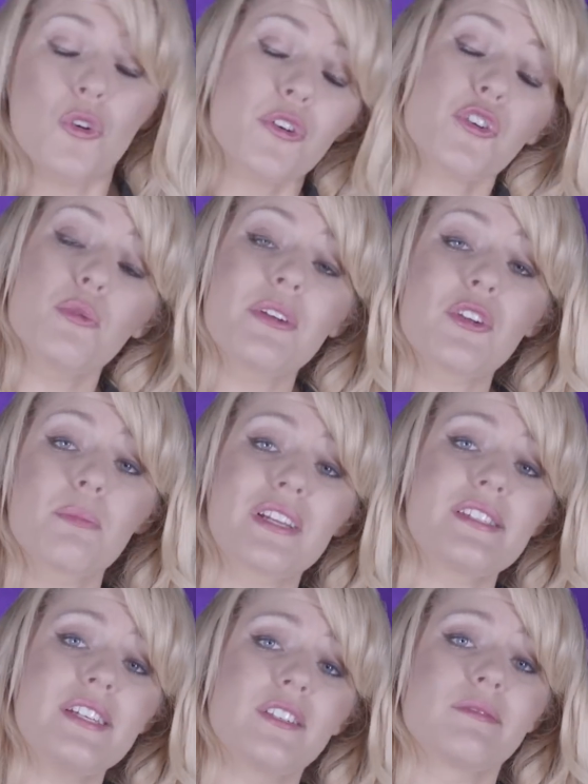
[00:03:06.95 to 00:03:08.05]
Or it could be no big
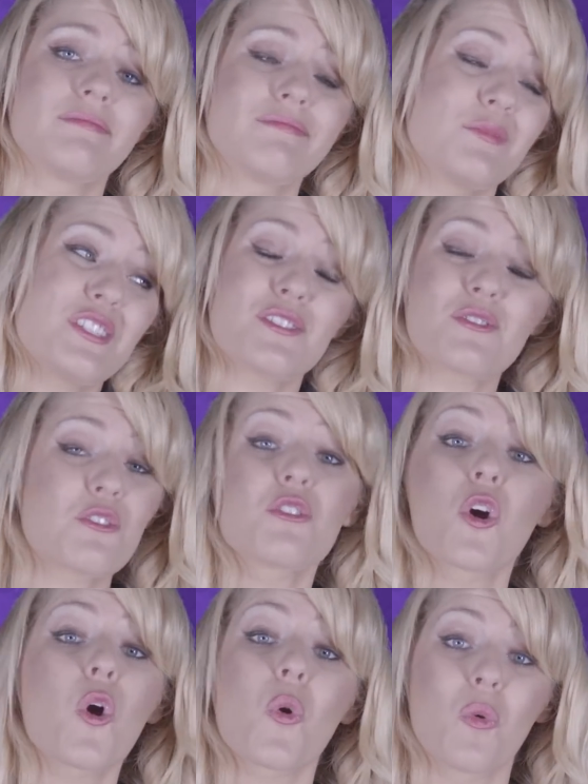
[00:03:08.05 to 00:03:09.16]
deal. We just don't
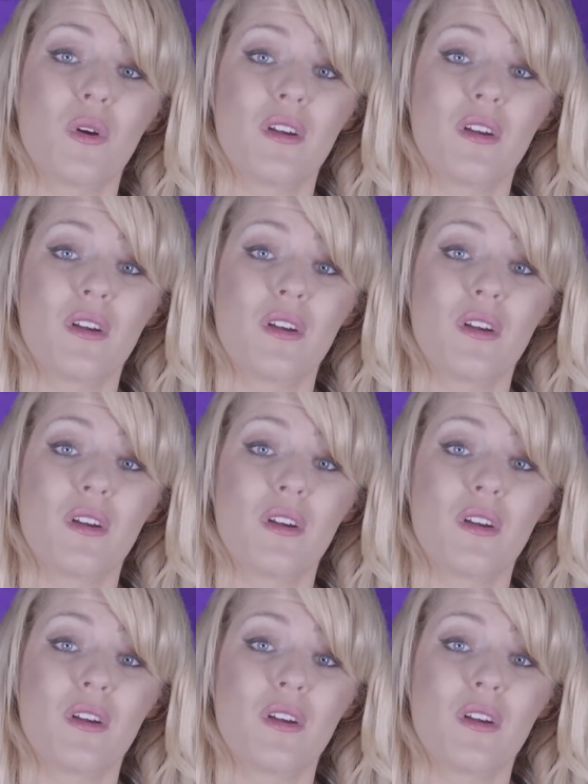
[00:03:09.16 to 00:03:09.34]
know.